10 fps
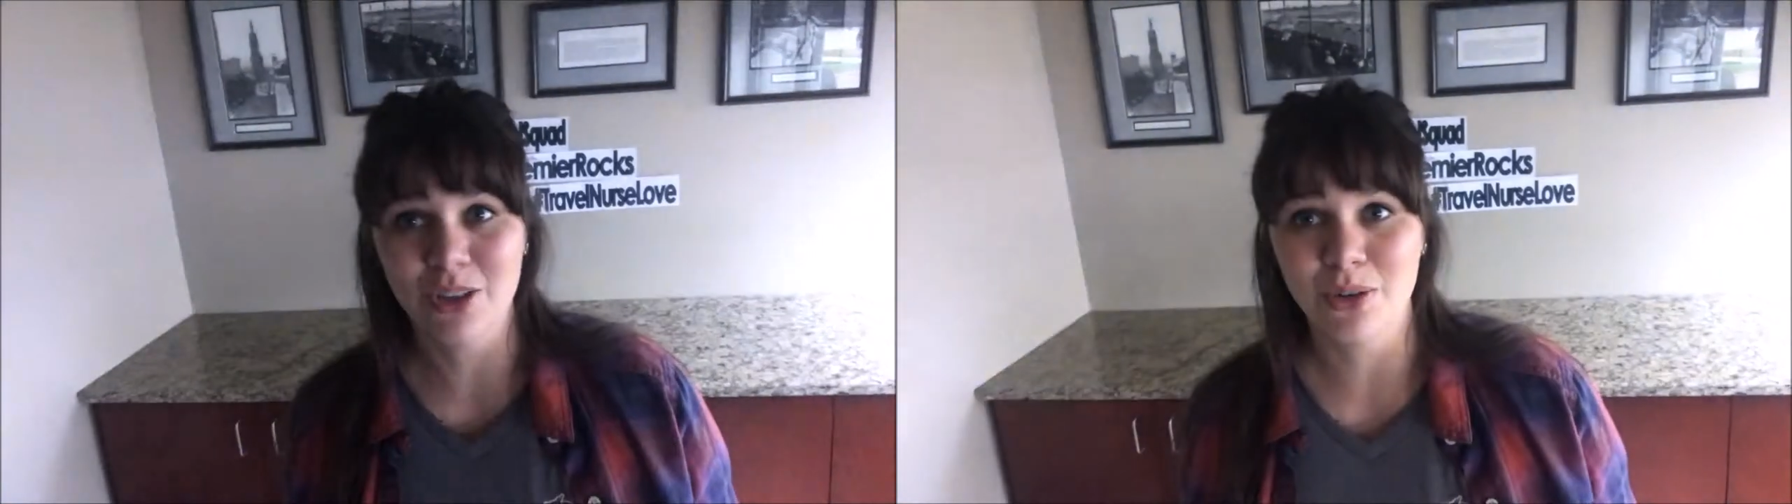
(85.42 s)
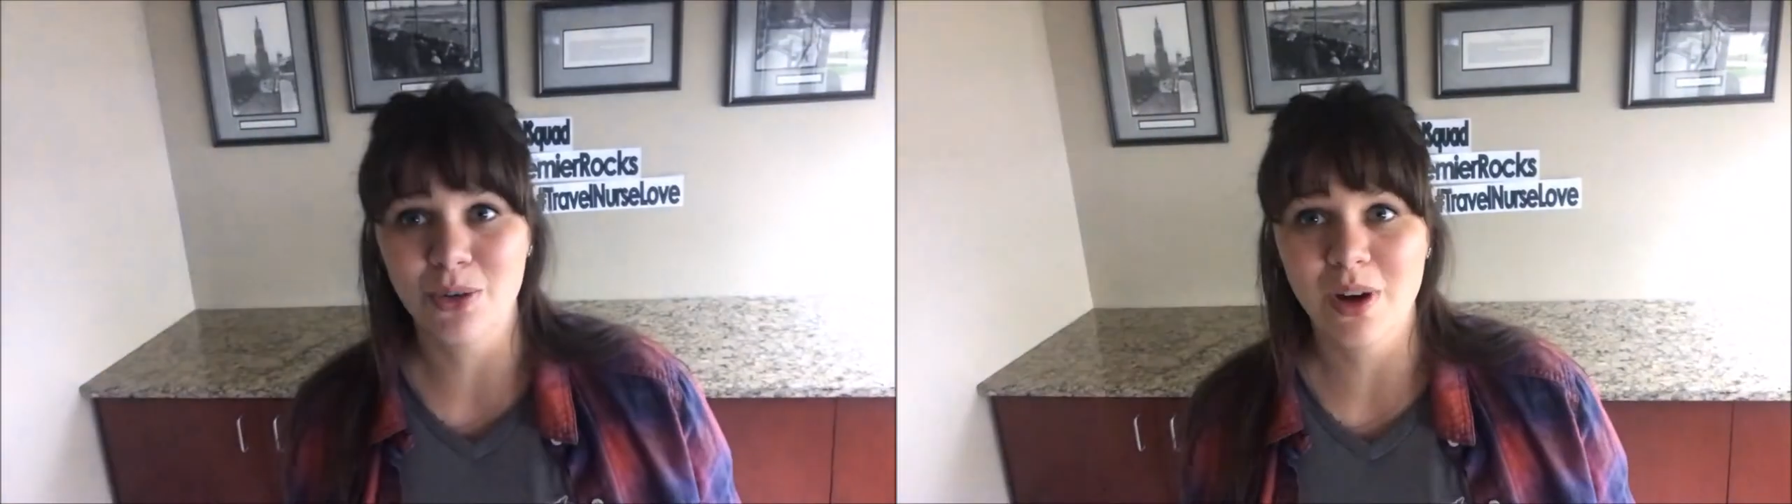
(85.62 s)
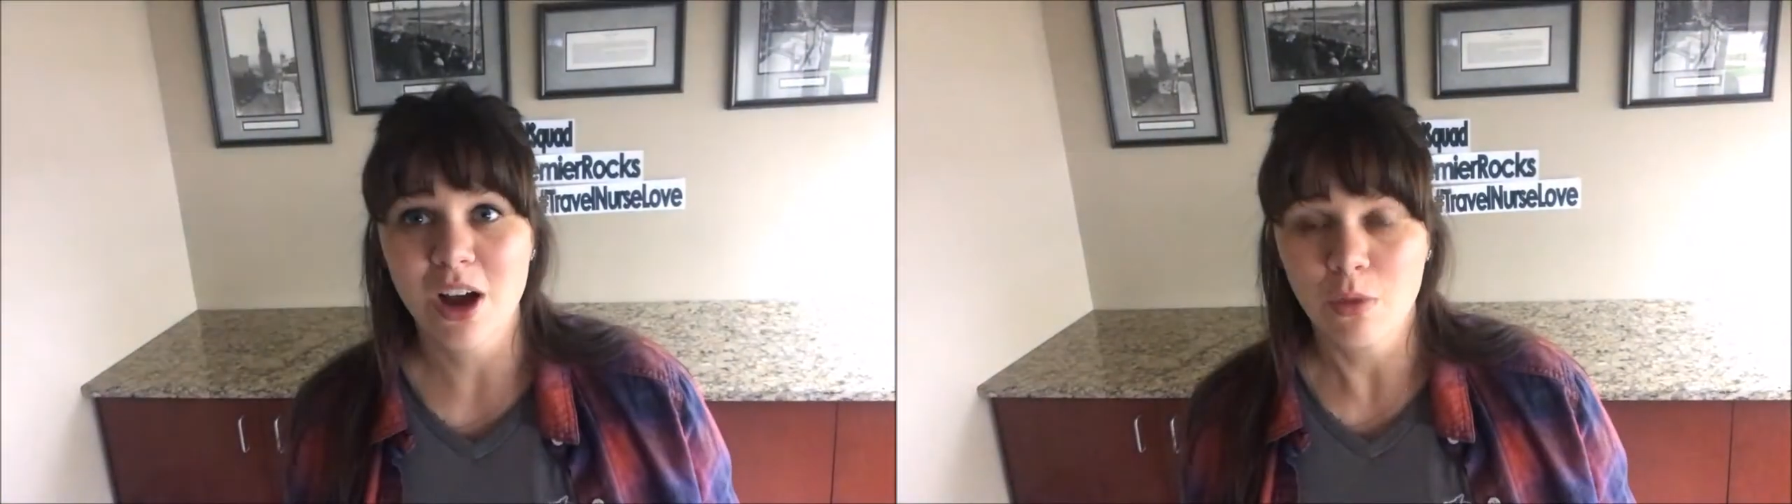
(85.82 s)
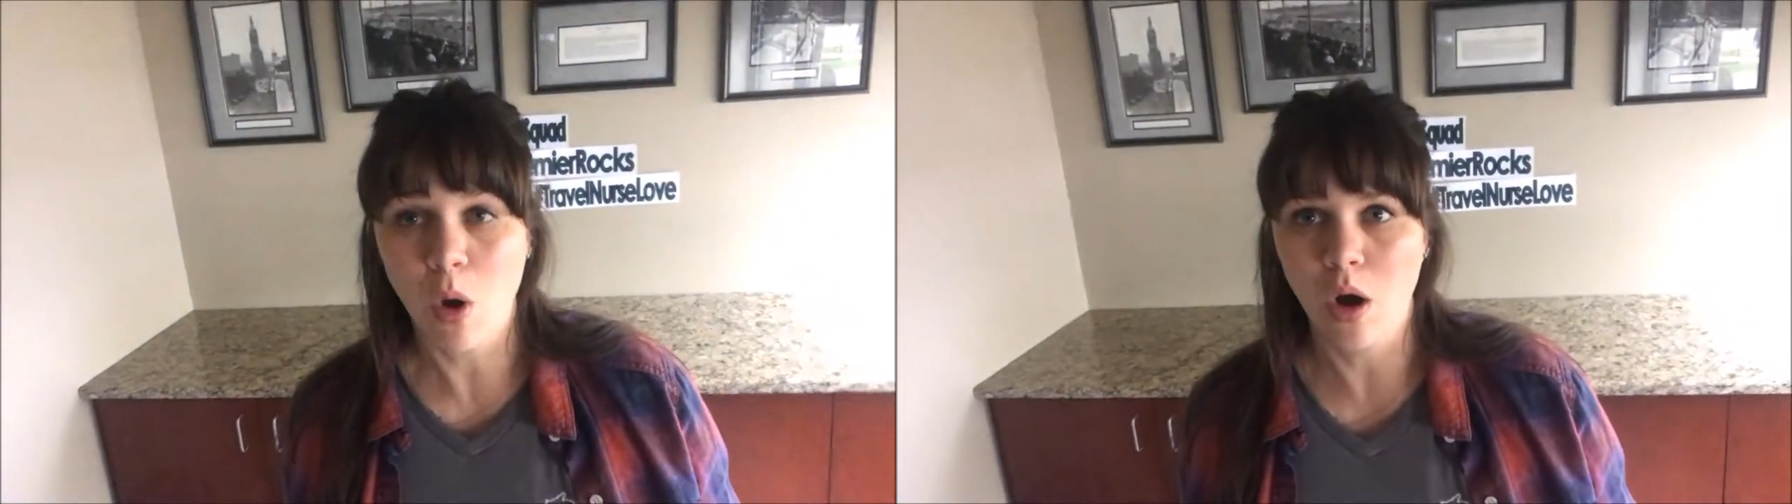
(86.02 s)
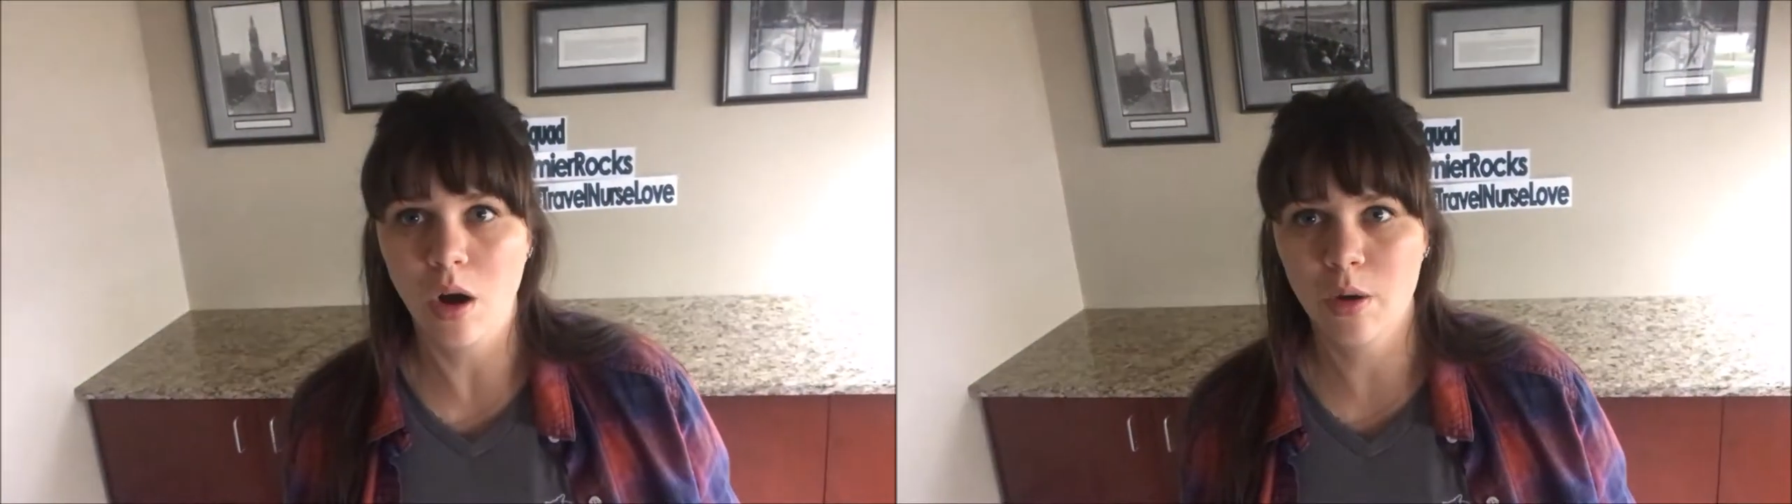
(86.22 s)
you,
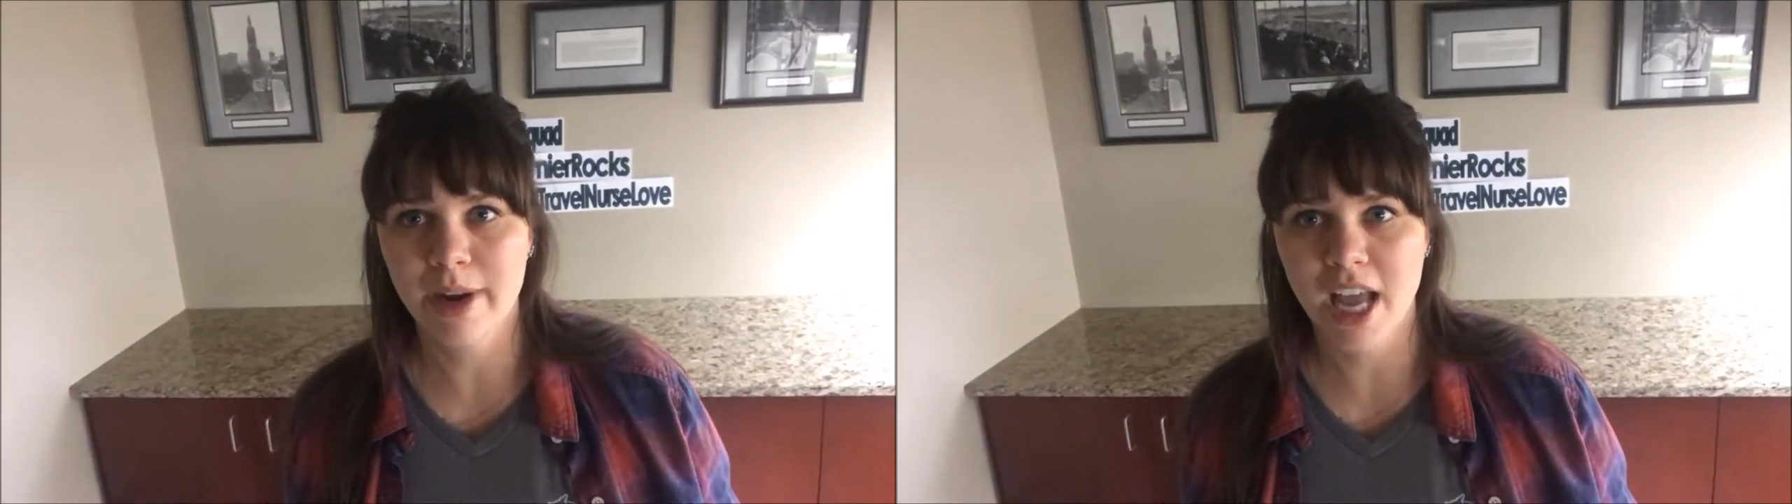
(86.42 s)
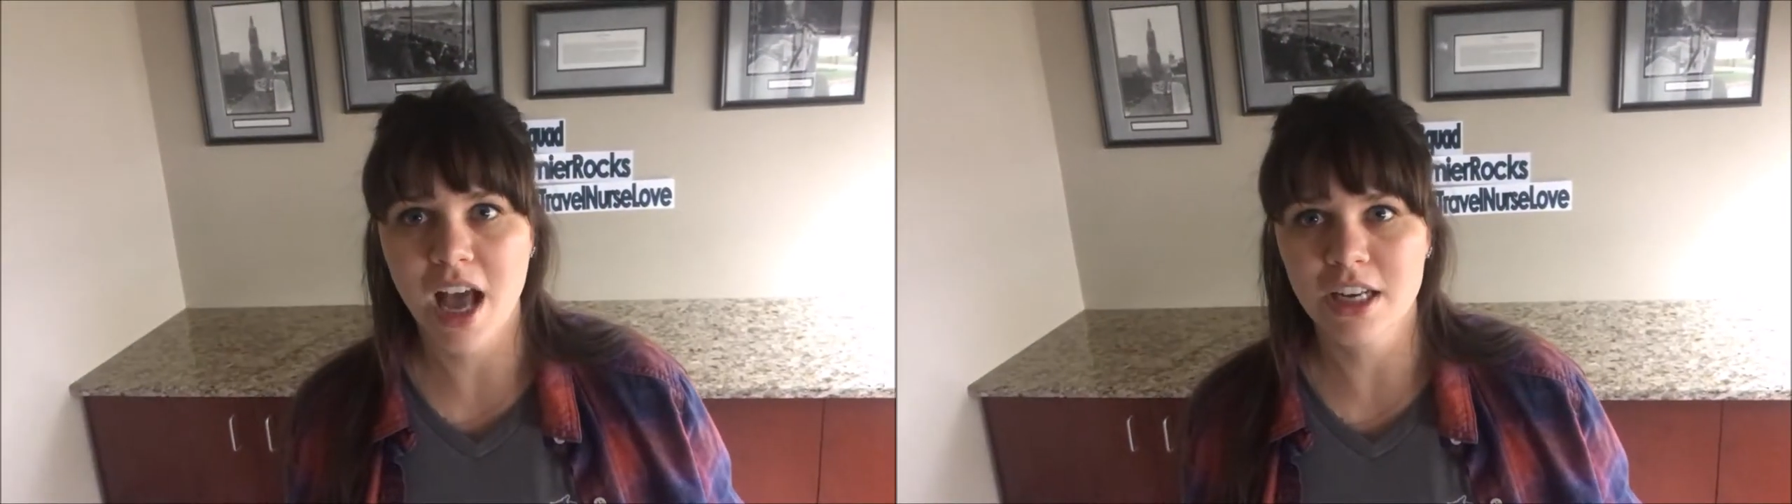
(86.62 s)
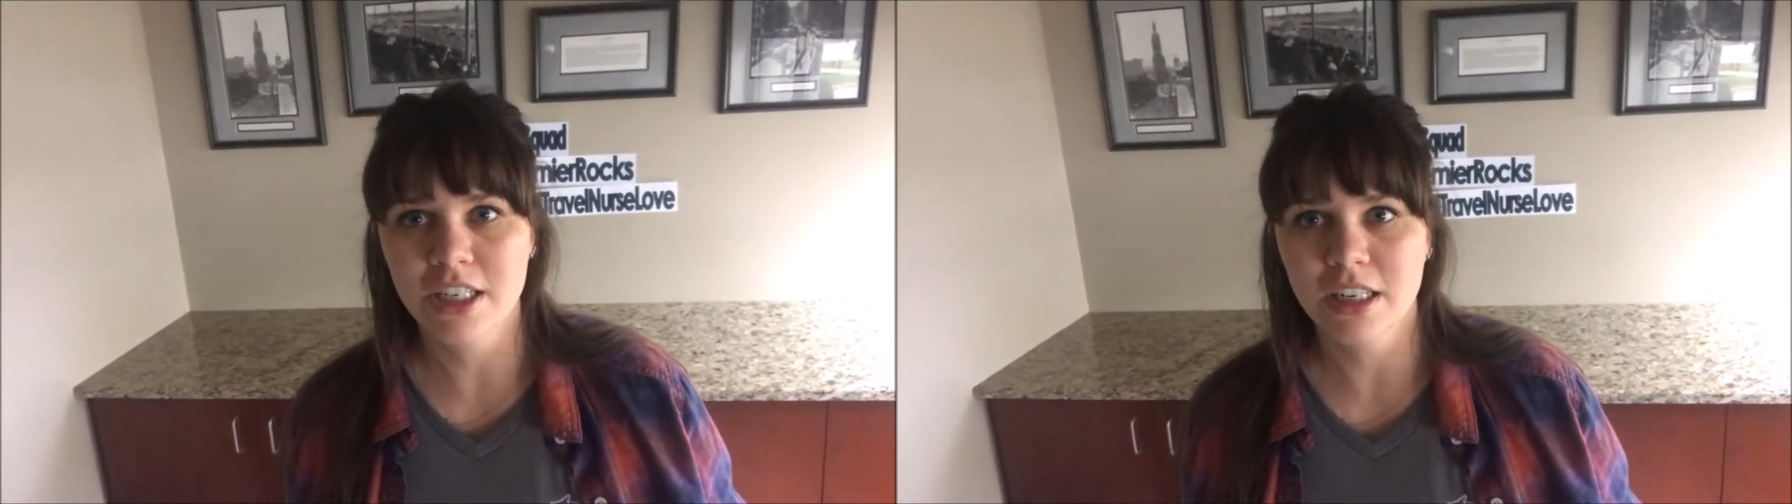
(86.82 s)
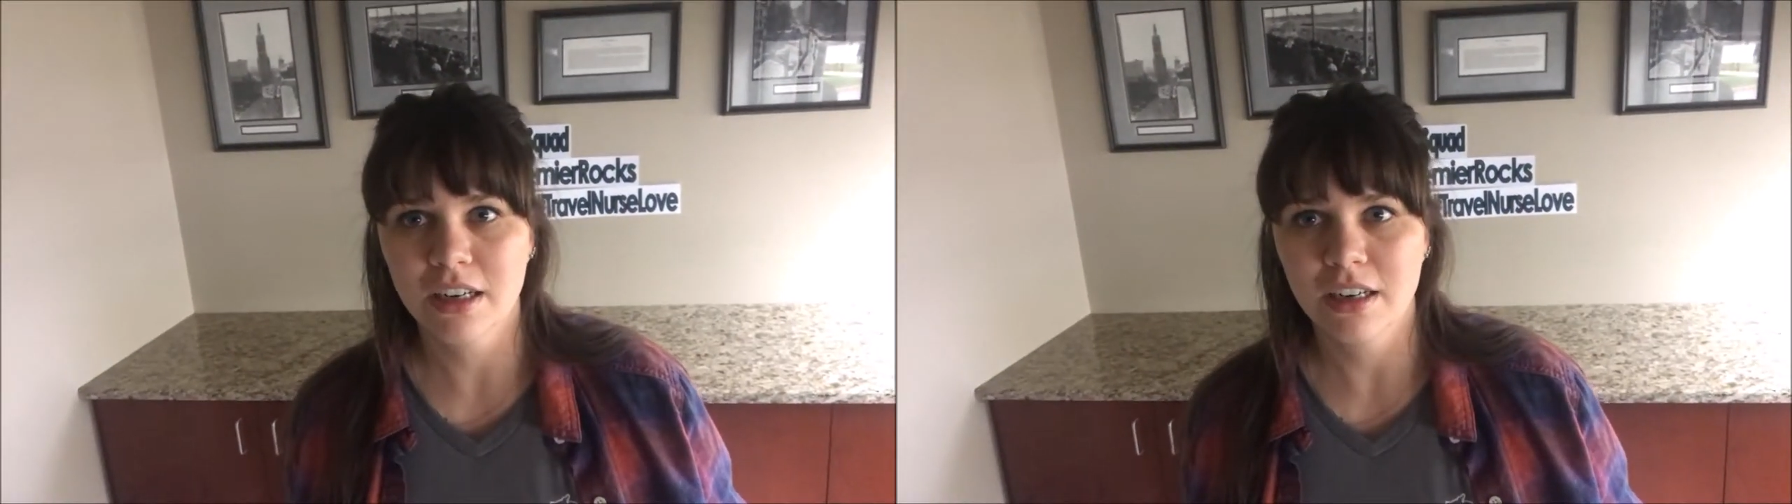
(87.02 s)
oh my gosh,